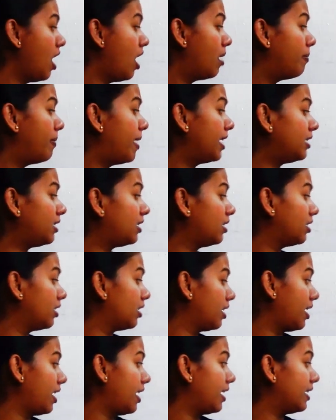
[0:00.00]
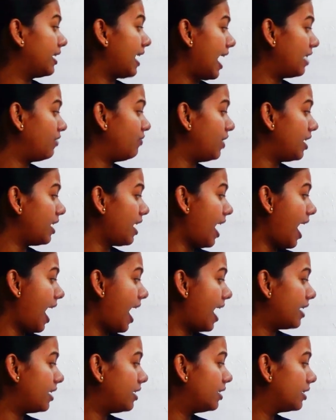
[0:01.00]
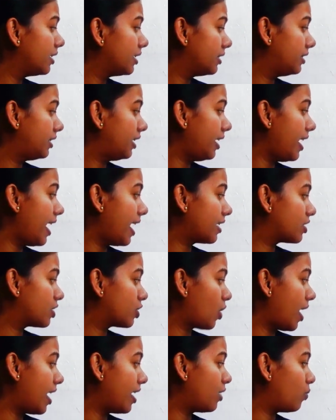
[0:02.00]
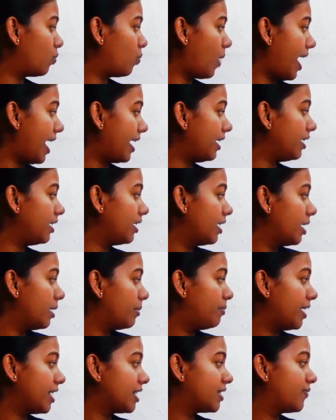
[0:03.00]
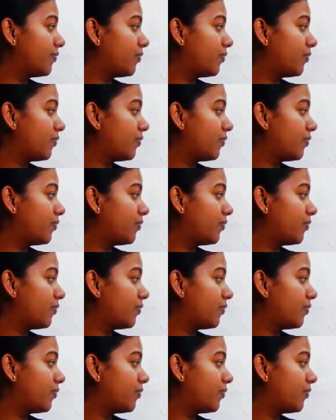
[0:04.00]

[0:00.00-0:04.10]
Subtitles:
But can we add 3x square y plus